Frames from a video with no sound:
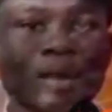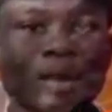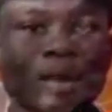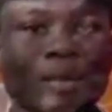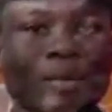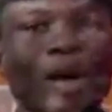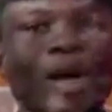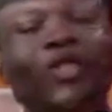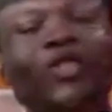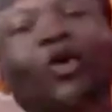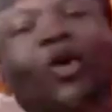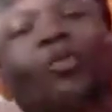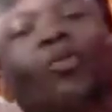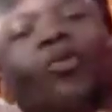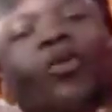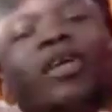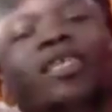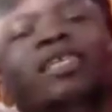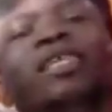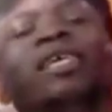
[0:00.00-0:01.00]
But your
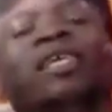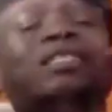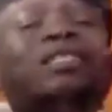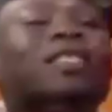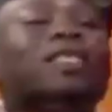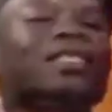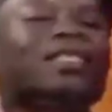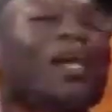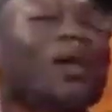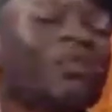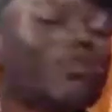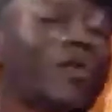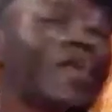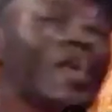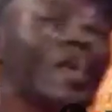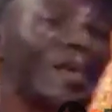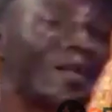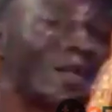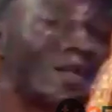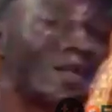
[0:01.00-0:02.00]
presence
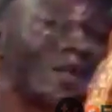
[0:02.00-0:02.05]
disappeared